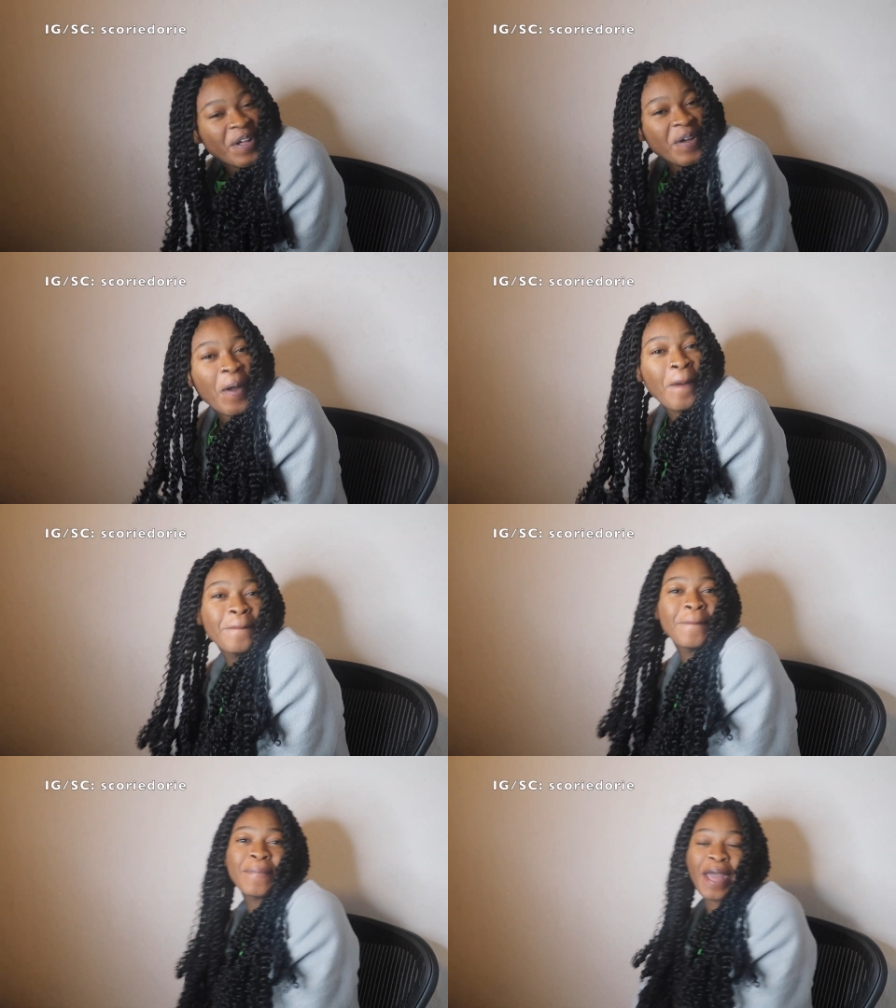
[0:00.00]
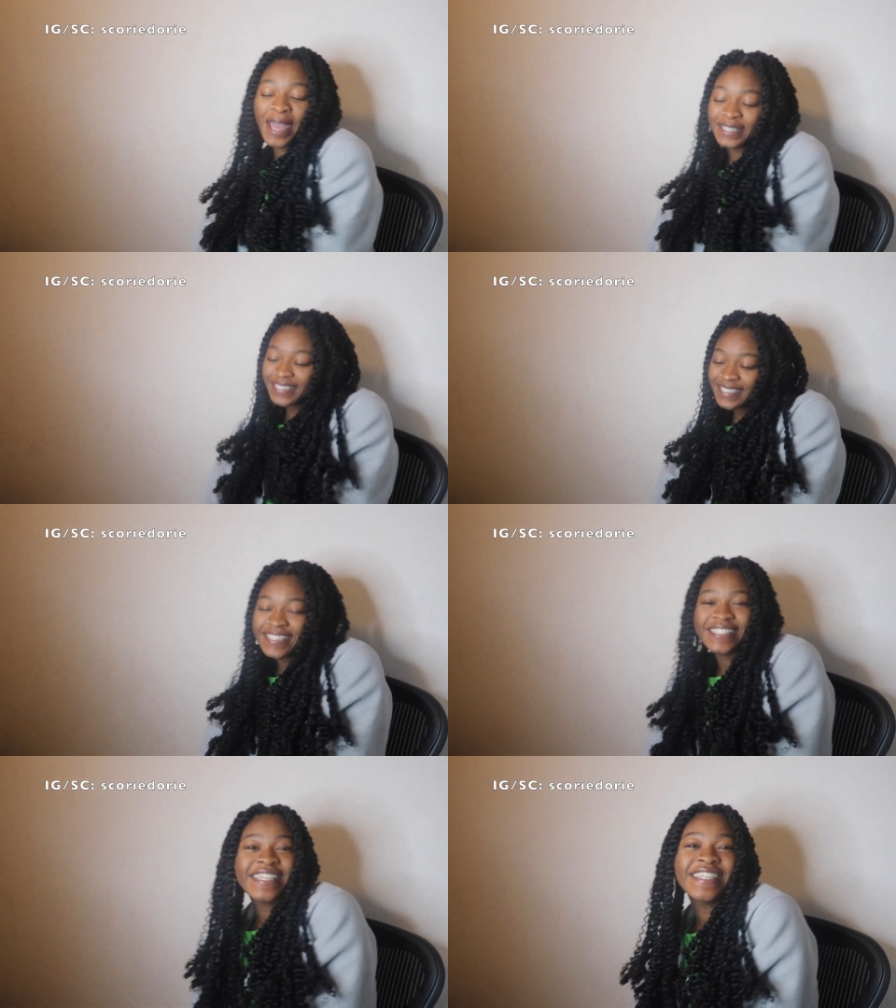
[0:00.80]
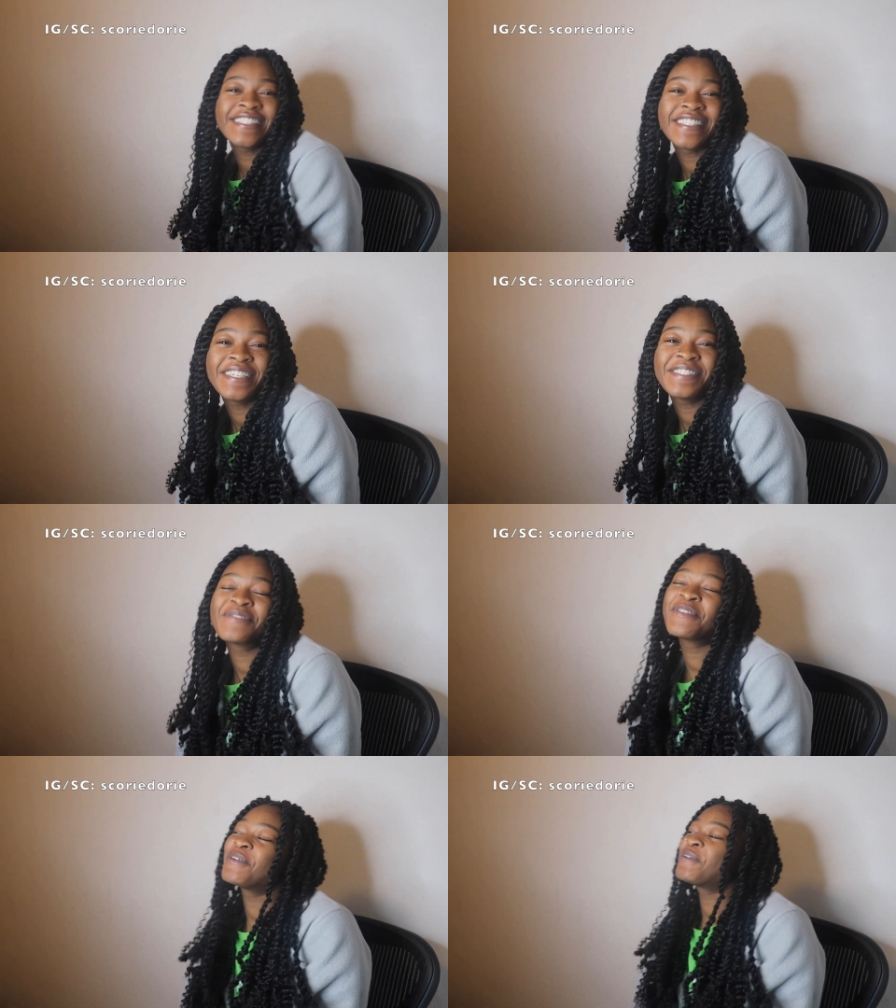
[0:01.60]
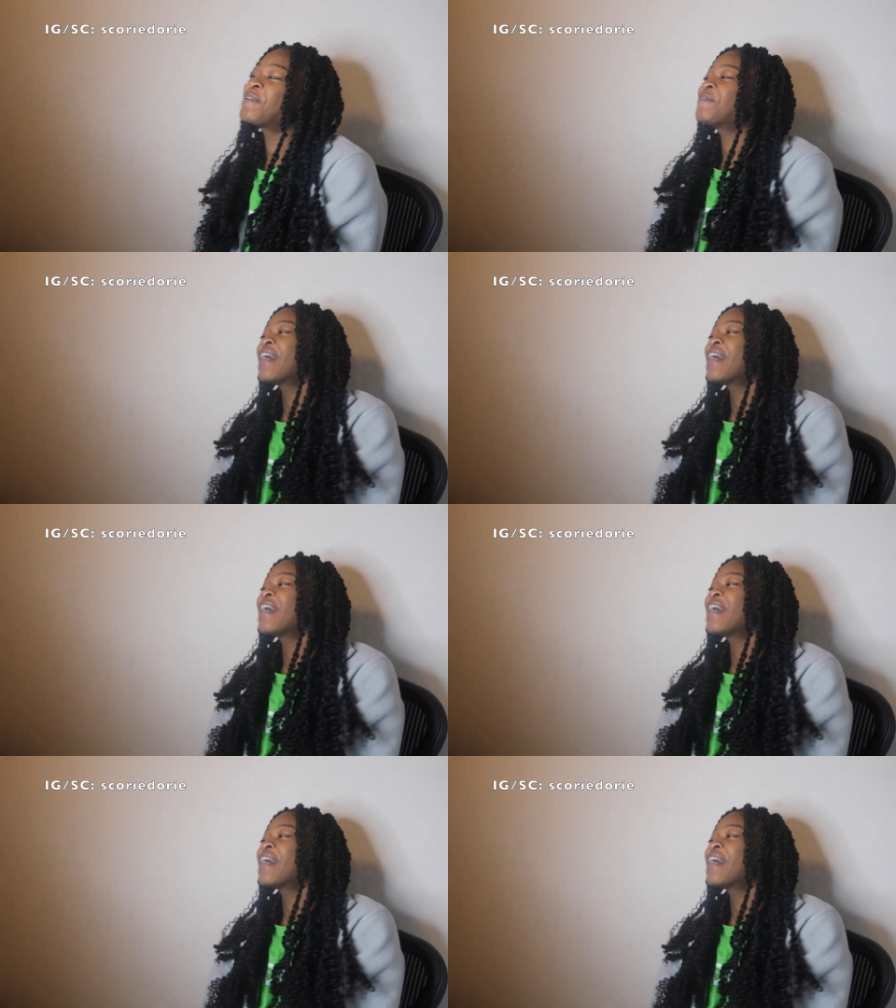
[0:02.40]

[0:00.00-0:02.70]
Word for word: welcome back to Cece's room.